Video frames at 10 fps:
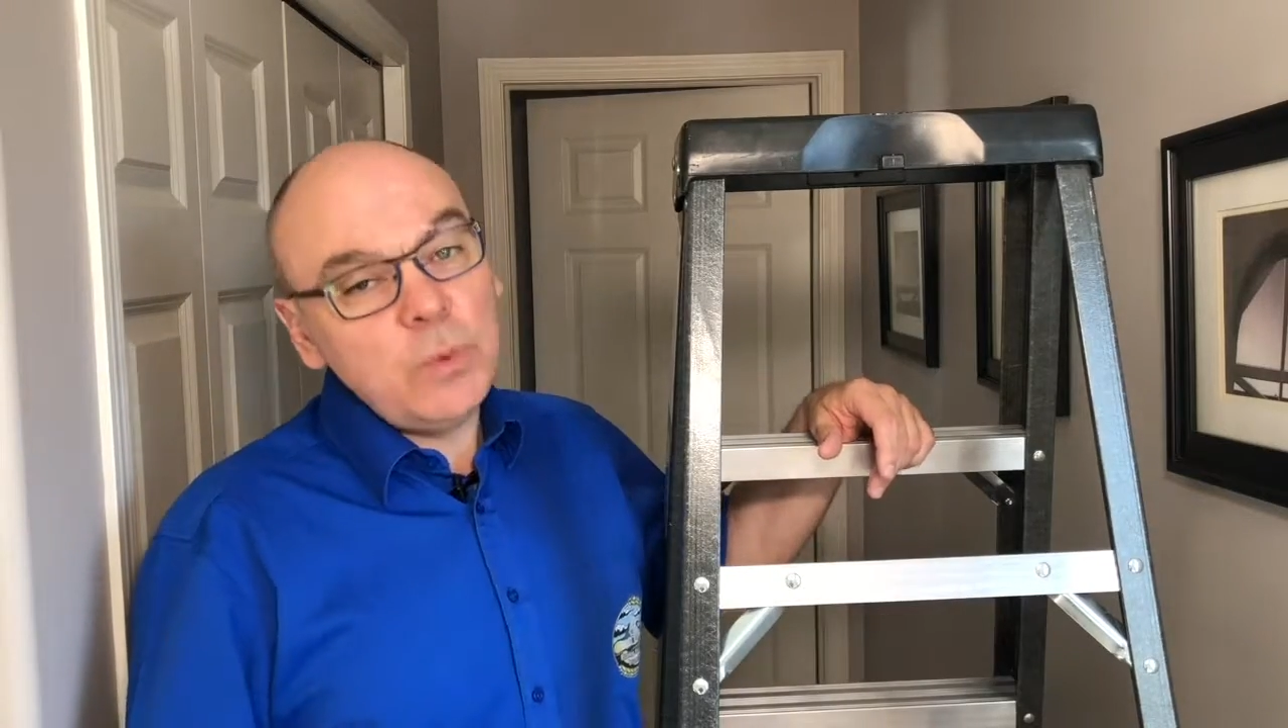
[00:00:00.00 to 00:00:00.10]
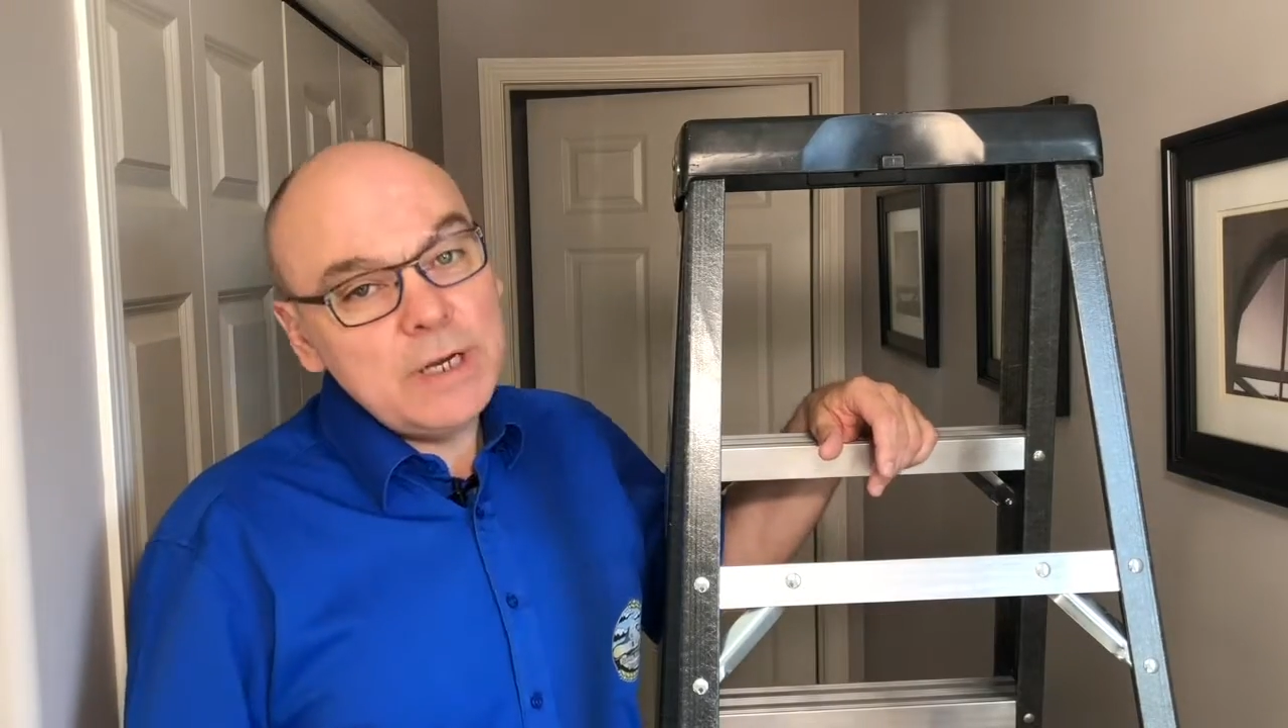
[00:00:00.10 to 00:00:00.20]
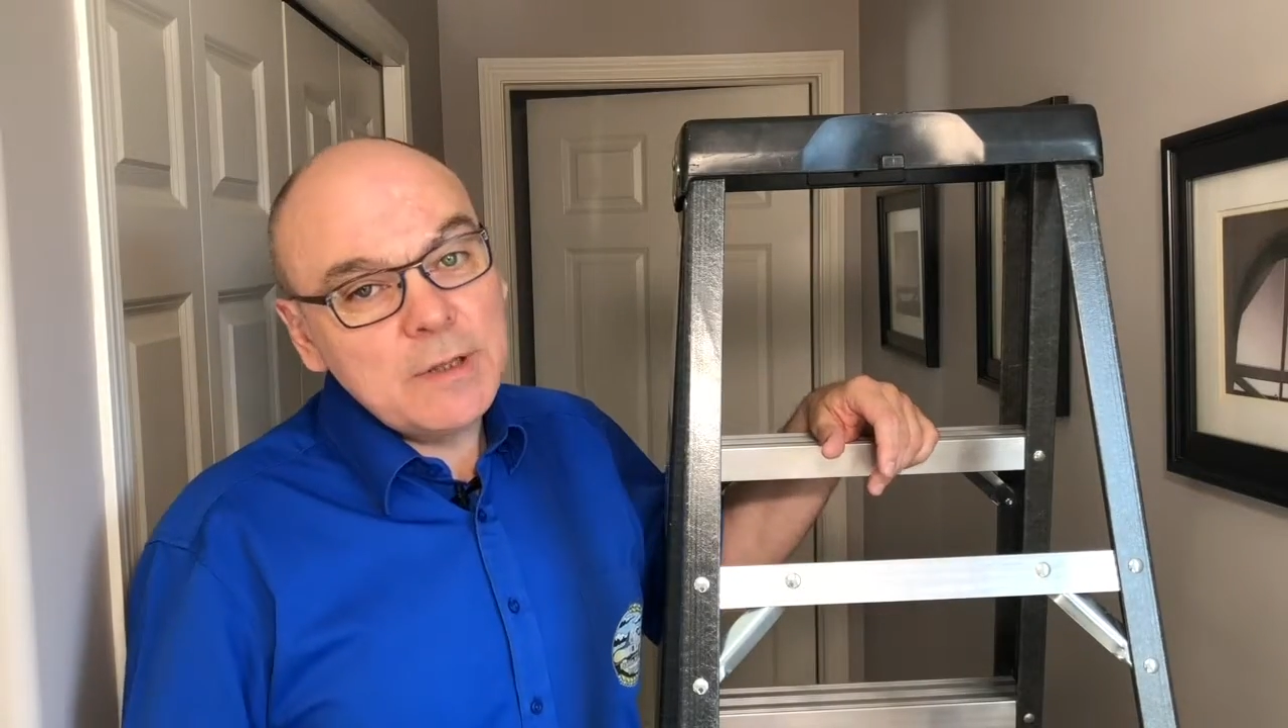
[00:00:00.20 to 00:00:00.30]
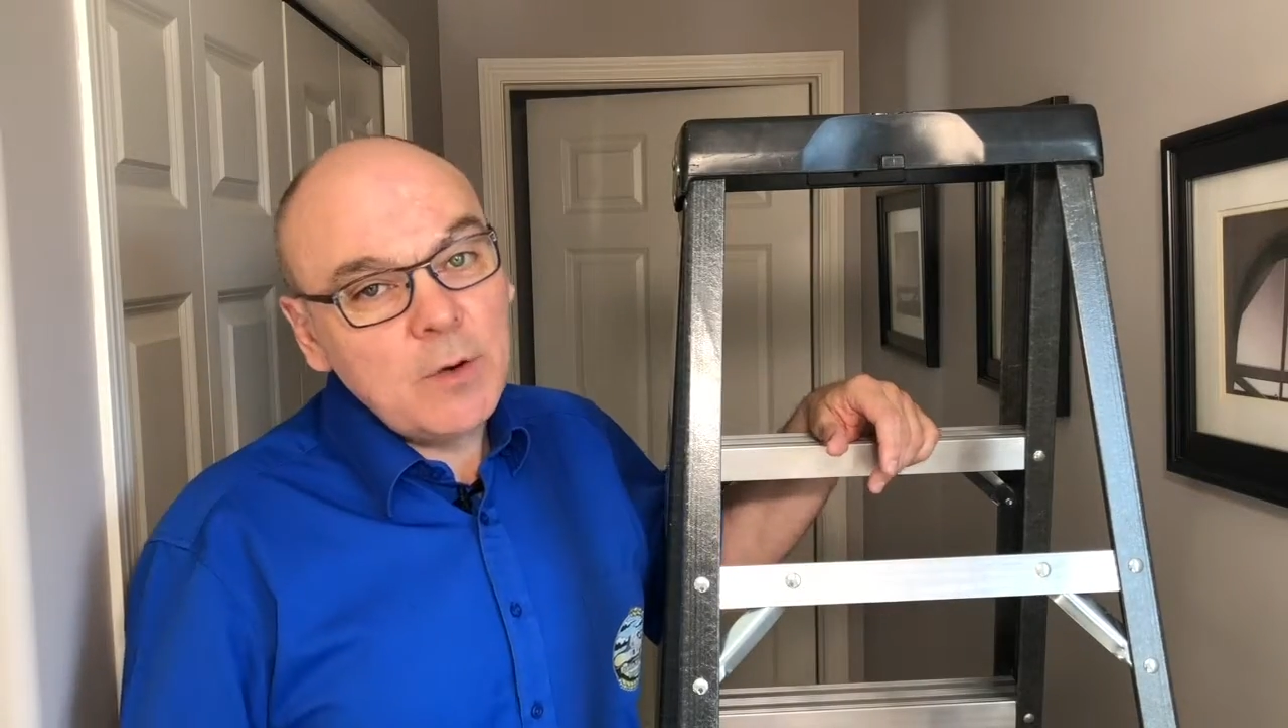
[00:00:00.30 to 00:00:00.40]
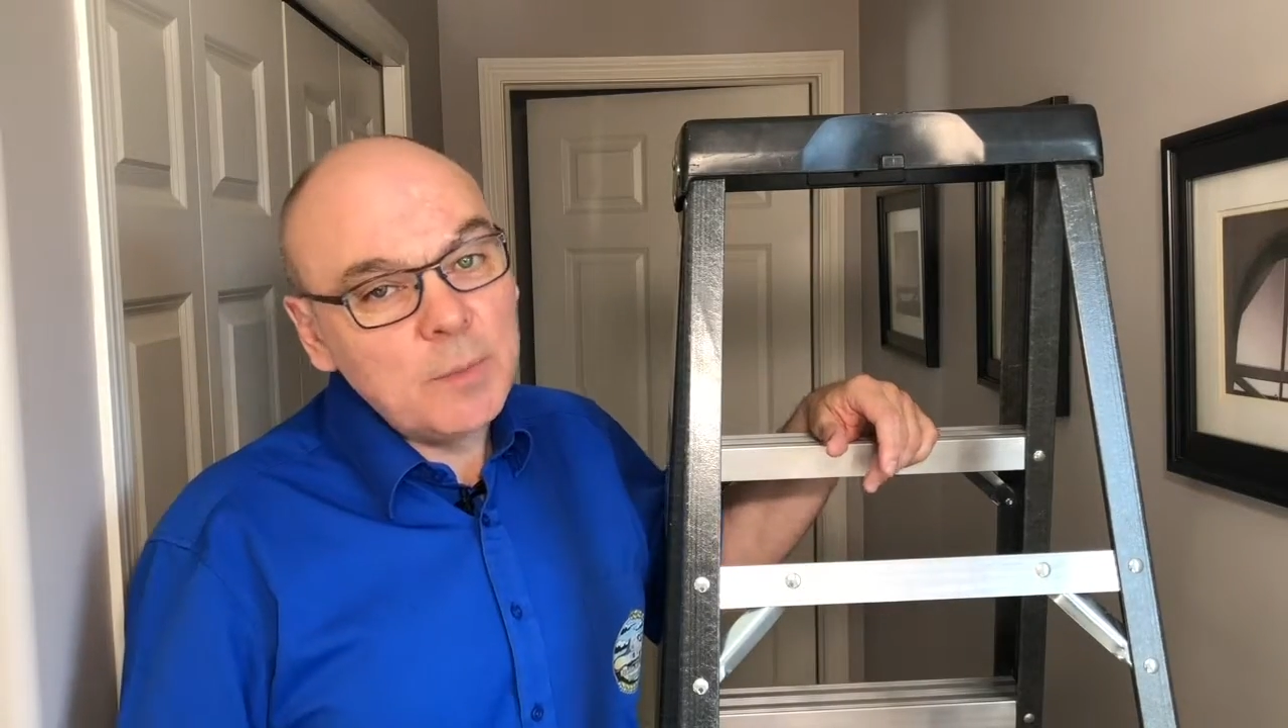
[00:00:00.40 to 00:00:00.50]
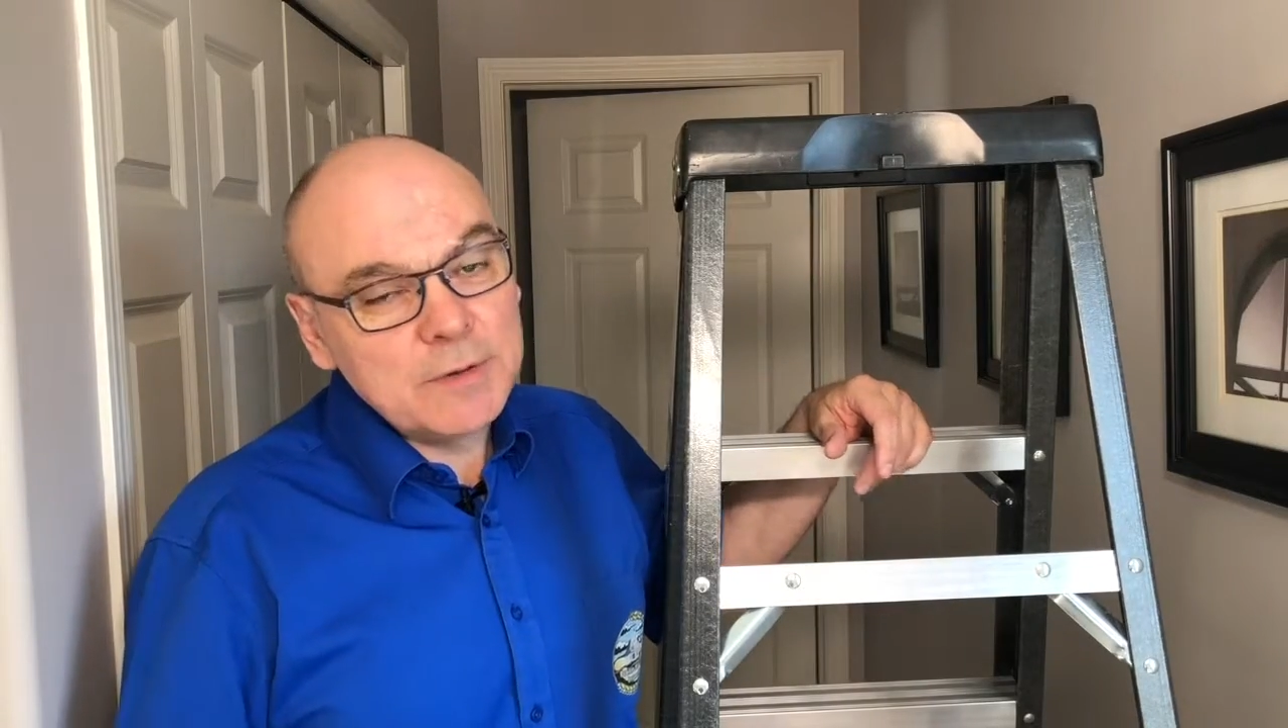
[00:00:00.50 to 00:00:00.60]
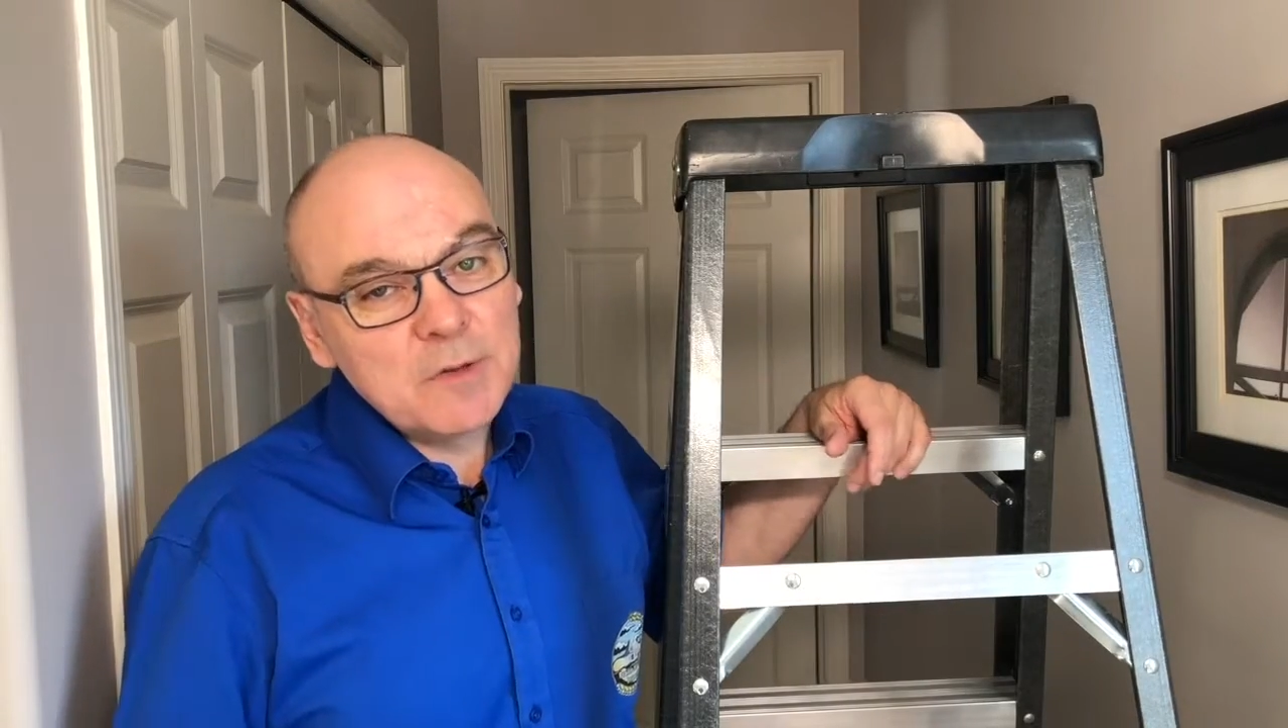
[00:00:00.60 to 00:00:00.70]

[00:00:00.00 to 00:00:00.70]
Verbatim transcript: week's home